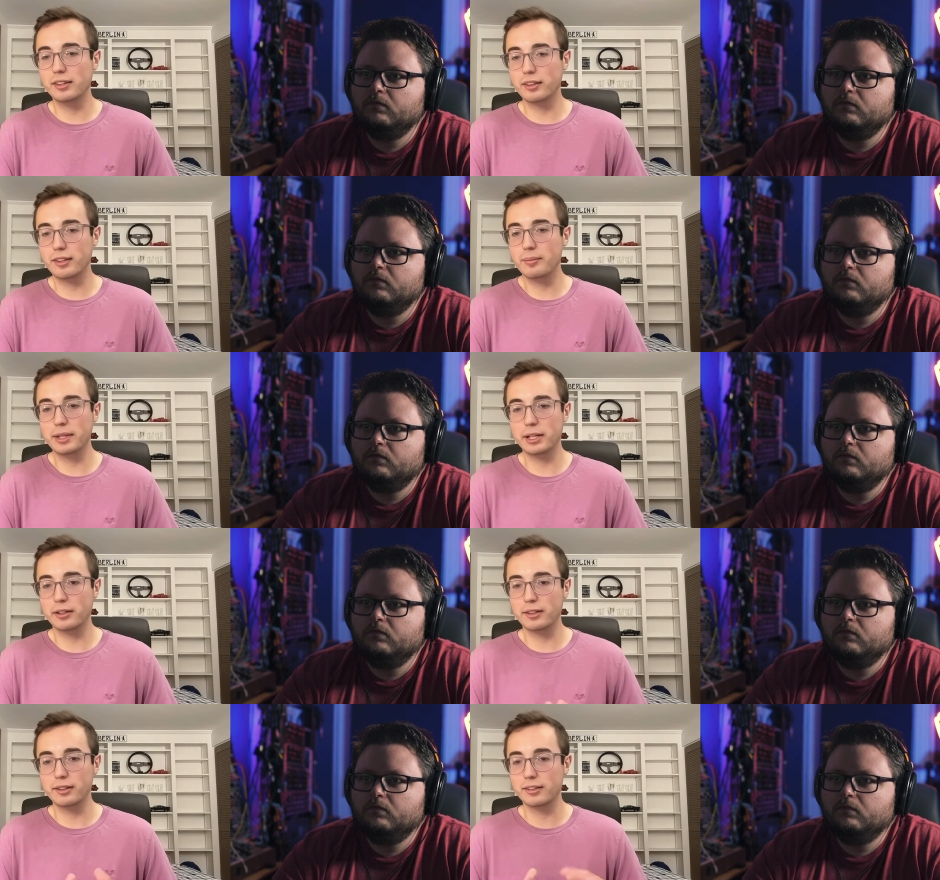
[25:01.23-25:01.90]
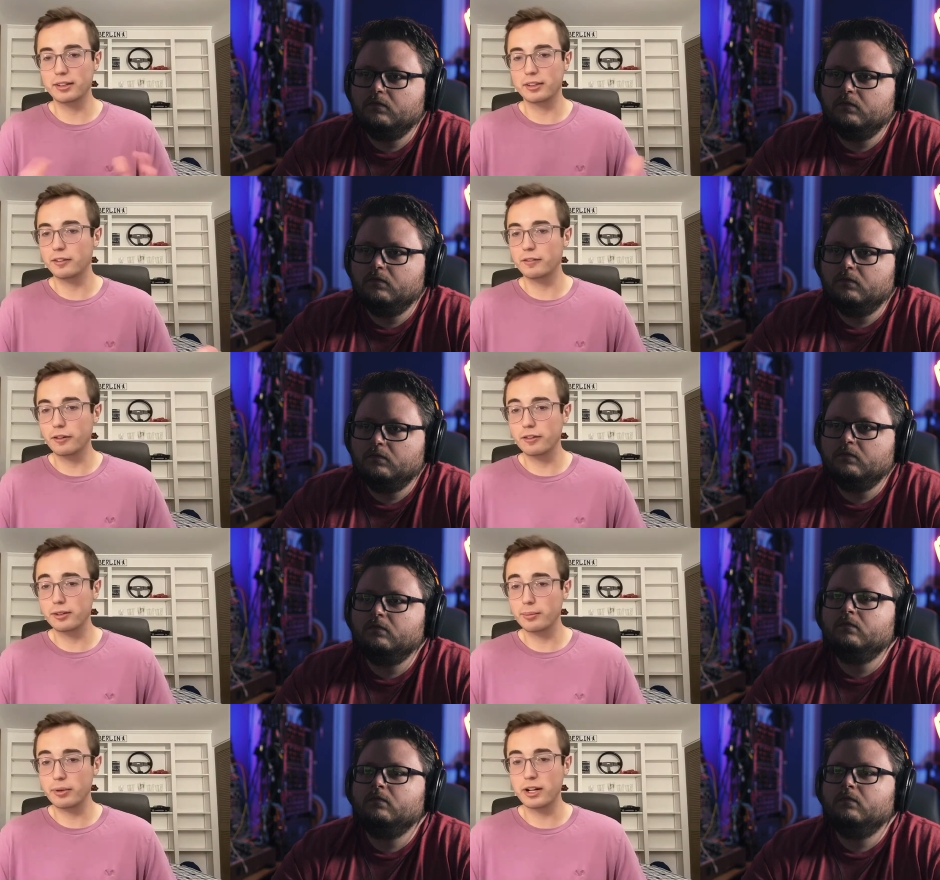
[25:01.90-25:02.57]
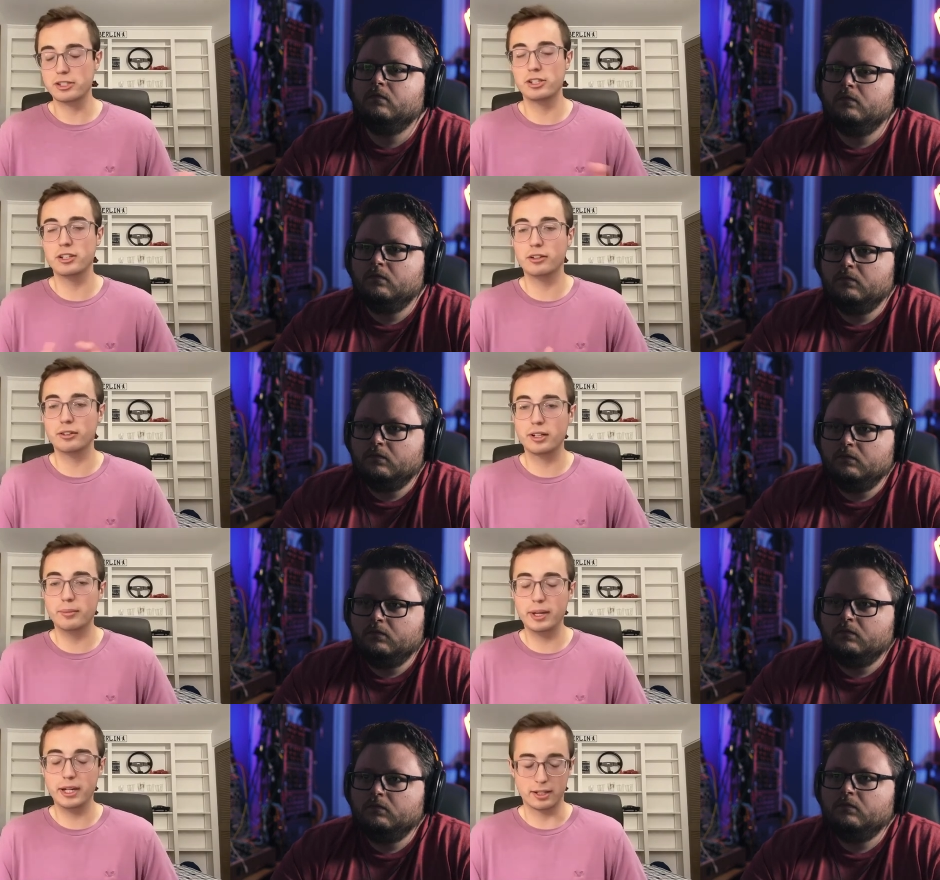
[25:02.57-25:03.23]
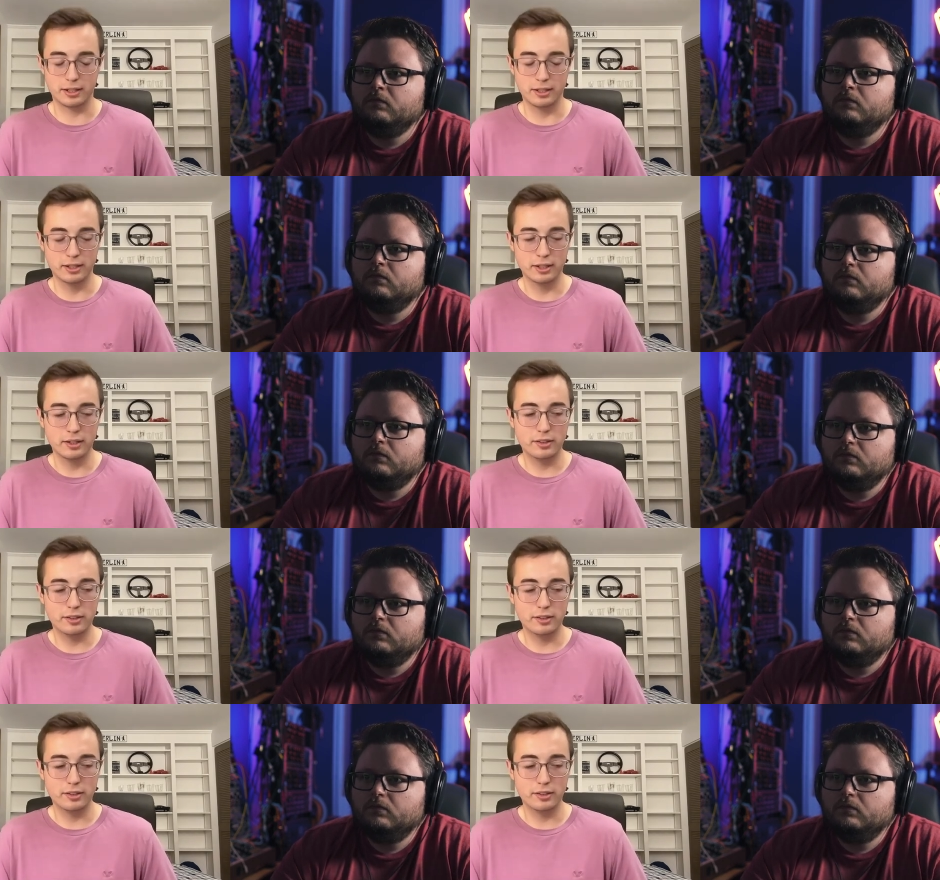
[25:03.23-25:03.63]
Speaker 1: to see the thumbnail. It's like the first impression you're going to make.